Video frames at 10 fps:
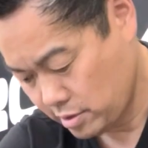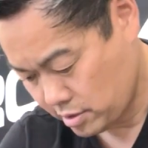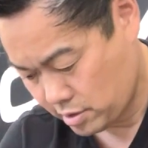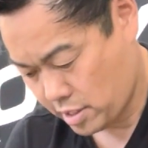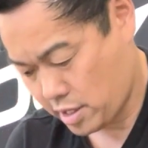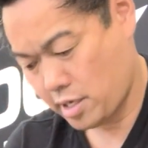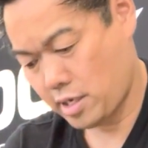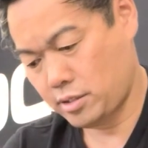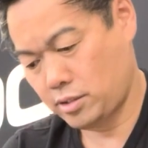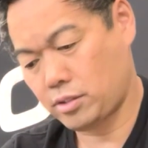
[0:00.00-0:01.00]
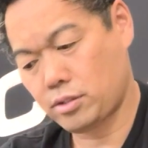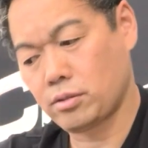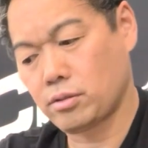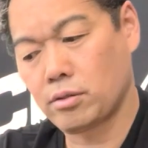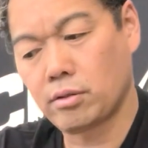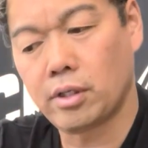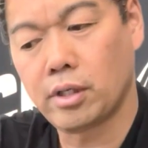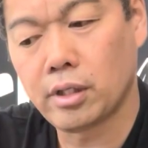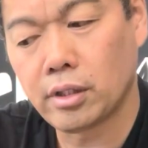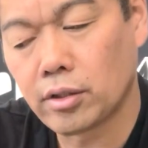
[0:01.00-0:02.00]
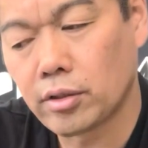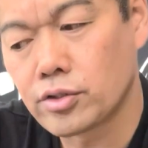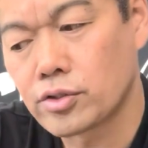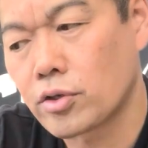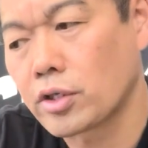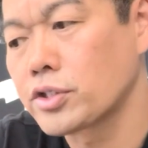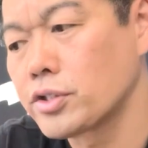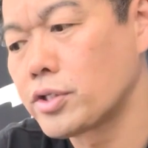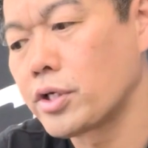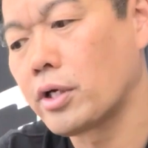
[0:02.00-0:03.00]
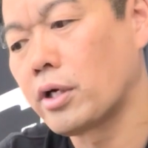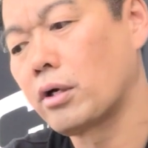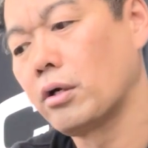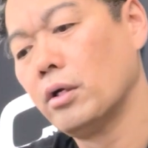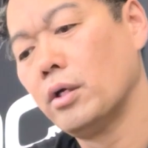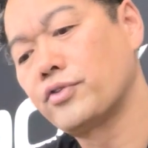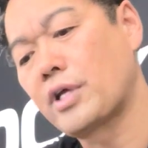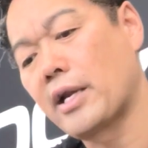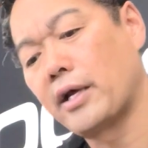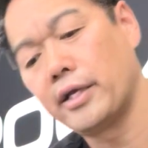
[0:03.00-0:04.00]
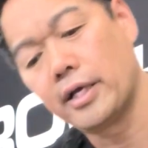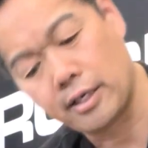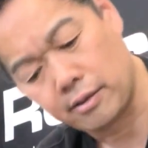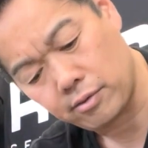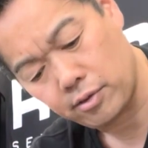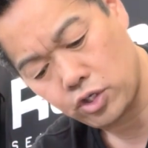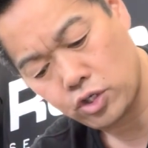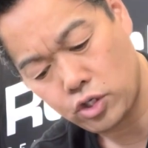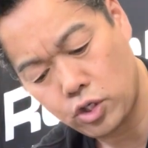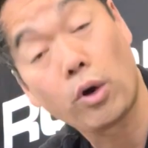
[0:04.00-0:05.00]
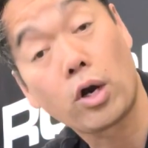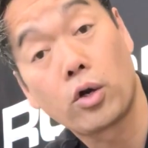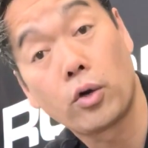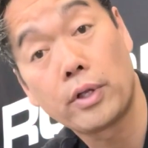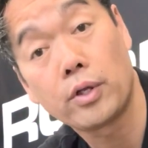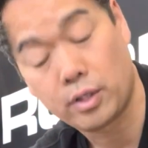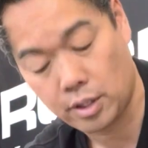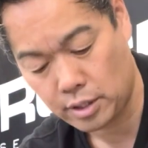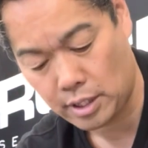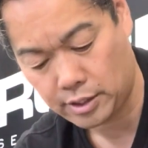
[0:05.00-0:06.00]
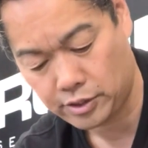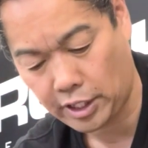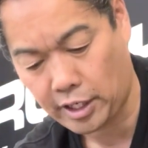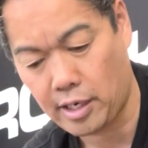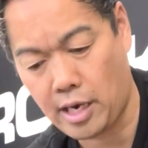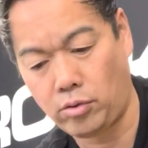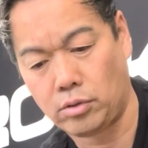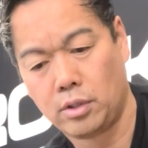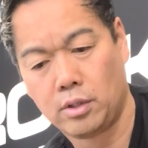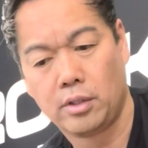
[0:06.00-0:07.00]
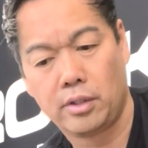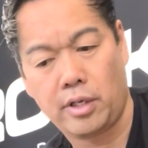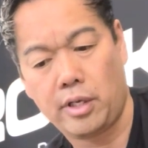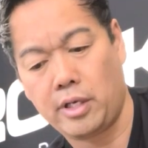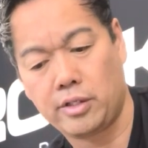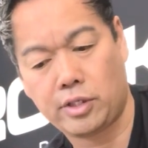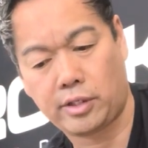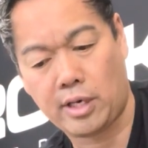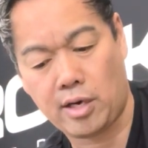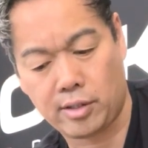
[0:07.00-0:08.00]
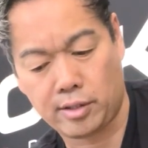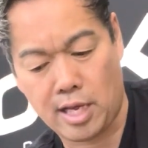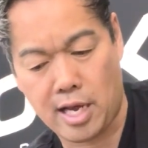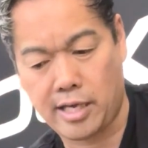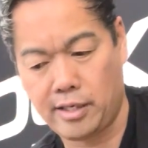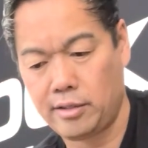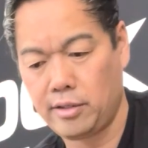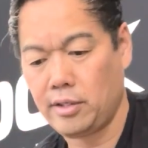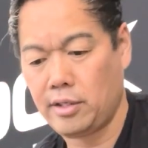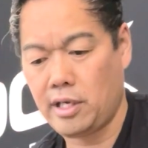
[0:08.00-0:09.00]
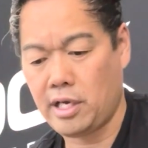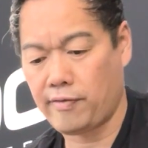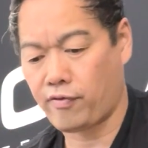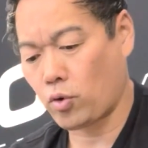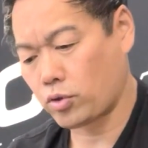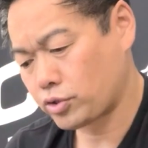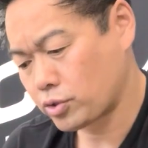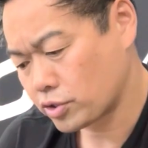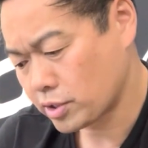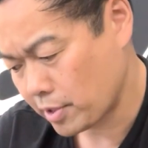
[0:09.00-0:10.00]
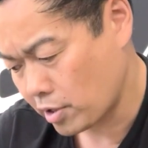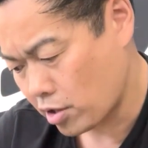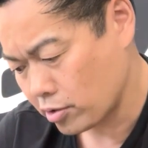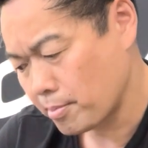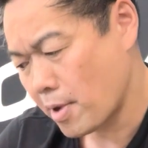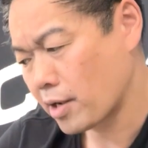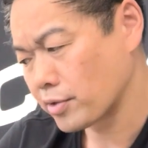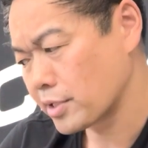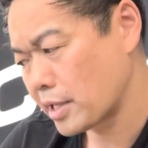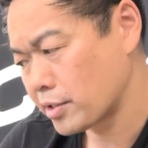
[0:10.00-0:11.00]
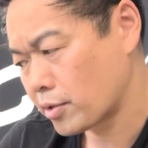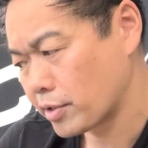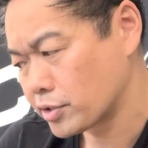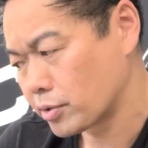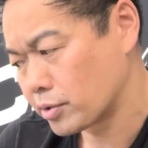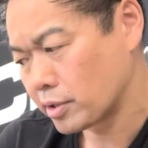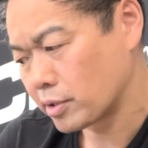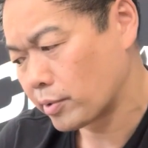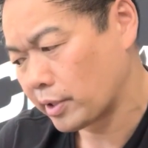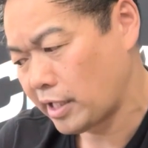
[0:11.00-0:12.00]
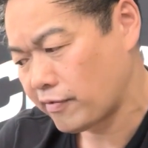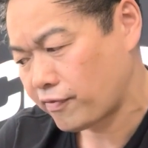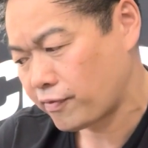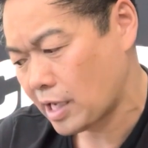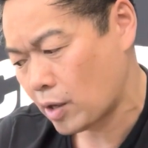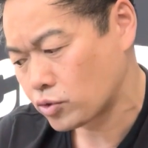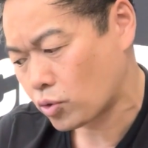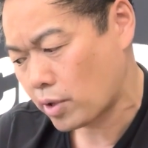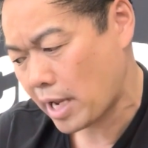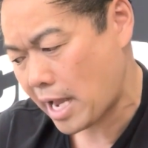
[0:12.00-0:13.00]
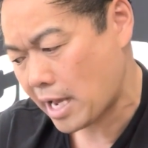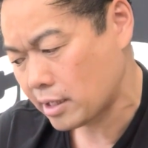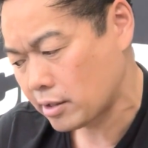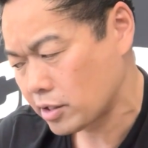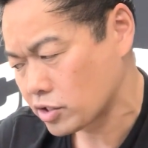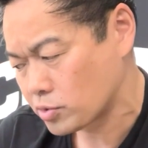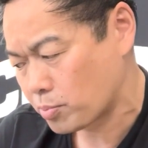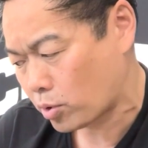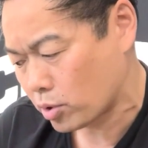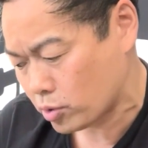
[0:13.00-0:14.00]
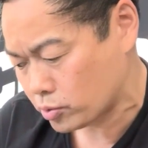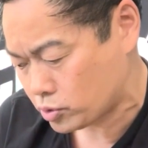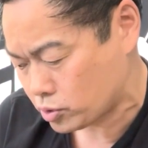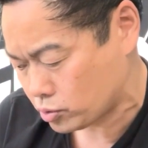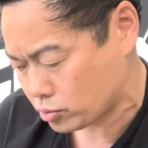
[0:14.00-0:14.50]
And the little instructions here. It's got a QR code that you can check that out and check that out online. And of course, show some of their other models that I already showed you: the Relief, the Outdoor, and the Sport 02.